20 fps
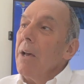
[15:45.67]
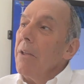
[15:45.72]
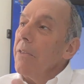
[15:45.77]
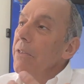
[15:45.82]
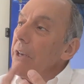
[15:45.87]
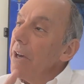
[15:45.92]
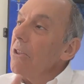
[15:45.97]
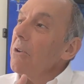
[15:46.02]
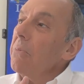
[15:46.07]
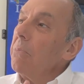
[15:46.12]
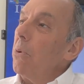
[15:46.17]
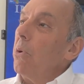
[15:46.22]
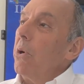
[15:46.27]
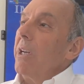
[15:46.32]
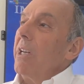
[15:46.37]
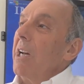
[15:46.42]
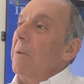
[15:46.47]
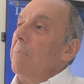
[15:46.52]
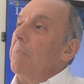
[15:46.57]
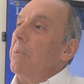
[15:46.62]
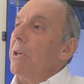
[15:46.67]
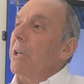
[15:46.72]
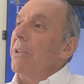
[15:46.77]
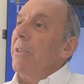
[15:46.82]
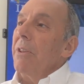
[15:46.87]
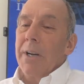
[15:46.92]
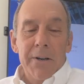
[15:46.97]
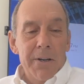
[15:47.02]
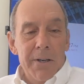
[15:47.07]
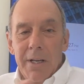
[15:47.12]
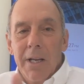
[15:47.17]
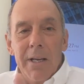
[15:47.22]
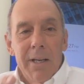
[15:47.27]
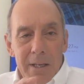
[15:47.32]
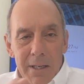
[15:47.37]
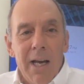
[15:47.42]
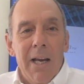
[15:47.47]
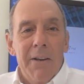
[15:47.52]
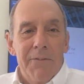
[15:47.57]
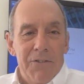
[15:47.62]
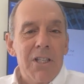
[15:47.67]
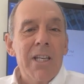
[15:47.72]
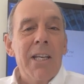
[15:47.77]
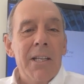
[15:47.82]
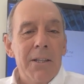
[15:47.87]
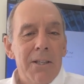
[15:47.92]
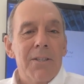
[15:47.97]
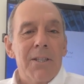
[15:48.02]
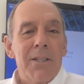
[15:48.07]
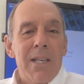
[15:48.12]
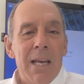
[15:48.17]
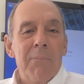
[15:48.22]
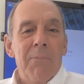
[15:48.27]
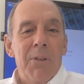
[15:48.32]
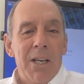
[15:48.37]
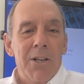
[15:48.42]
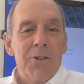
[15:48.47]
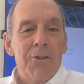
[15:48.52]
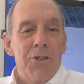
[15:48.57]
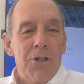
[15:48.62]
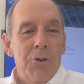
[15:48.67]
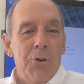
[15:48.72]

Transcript: The other point I put in there, and I've seen the same thing as you